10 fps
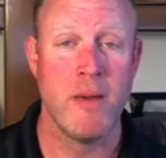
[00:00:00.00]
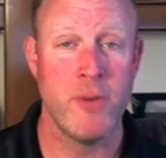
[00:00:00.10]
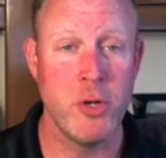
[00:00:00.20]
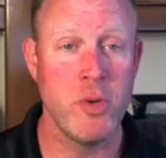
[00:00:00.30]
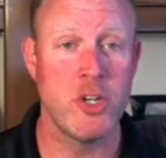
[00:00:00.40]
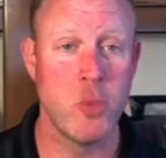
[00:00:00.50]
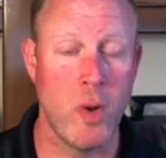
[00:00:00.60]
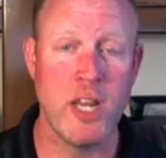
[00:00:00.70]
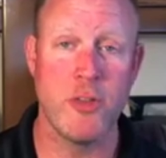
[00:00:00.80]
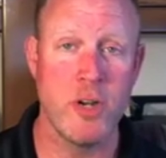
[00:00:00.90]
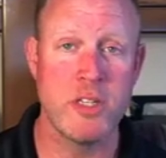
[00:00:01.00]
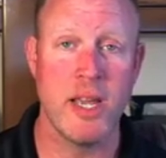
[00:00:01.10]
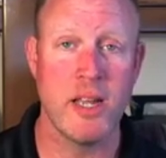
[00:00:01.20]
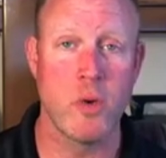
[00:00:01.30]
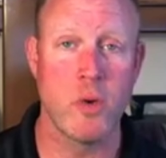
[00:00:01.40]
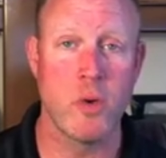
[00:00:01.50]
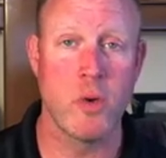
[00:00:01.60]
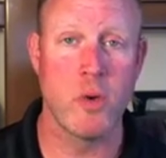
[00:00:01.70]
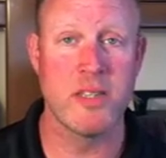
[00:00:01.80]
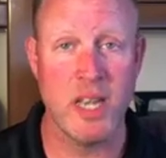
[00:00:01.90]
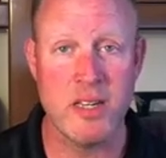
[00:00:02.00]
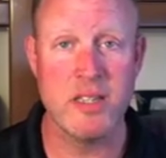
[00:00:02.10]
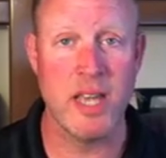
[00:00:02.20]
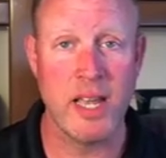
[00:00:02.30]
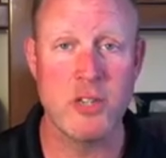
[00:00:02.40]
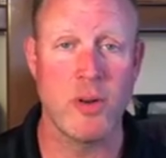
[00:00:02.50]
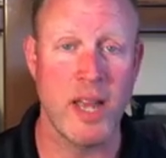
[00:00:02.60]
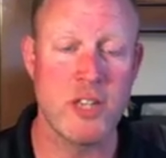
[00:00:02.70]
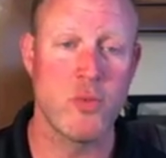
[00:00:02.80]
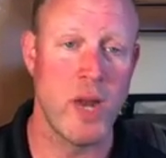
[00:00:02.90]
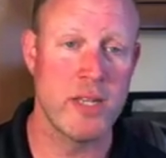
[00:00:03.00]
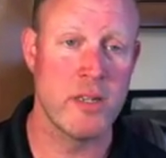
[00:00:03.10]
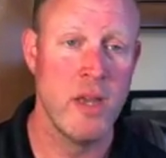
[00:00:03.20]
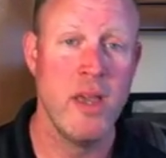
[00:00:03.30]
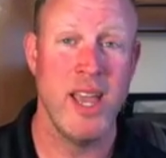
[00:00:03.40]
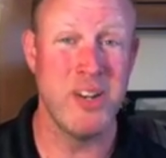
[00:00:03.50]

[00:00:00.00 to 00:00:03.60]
If you're doing 20, 30 seconds work and 60 seconds or less rest